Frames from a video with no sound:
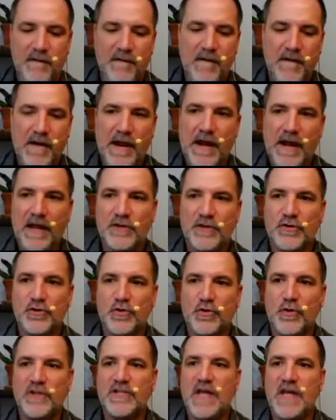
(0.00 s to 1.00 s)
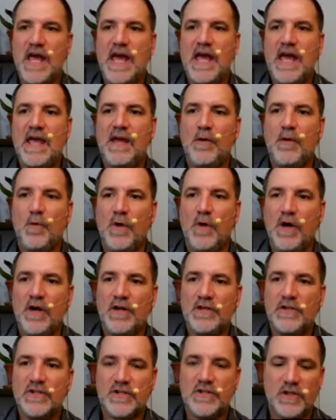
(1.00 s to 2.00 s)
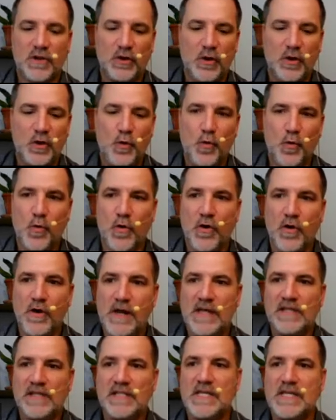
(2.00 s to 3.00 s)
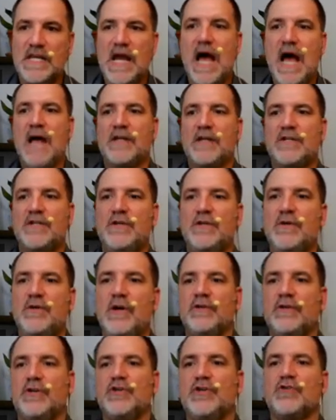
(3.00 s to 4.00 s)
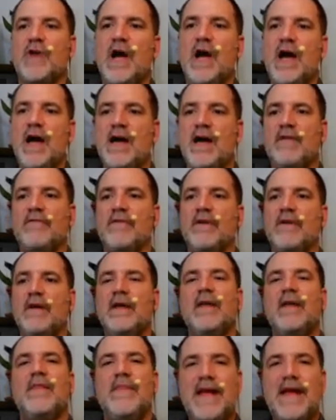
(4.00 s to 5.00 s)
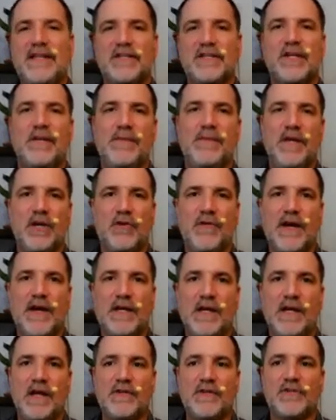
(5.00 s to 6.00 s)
answer choice A was Lenore is not too young to drive, that's going to be a correct answer.